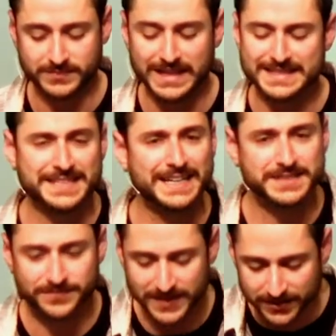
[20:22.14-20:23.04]
It's as
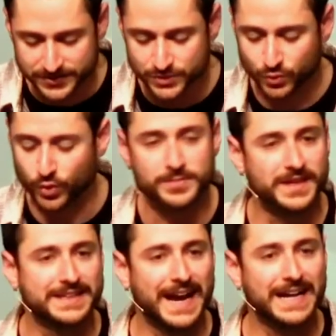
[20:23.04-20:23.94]
if they have stormed
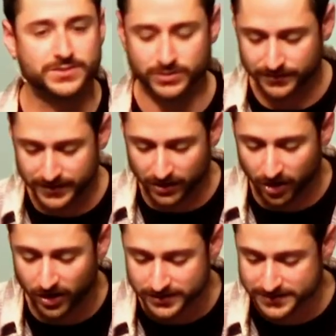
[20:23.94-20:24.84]
the castle of their
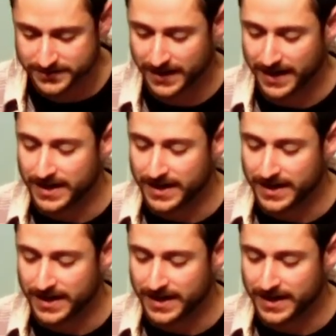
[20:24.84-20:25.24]
hearts,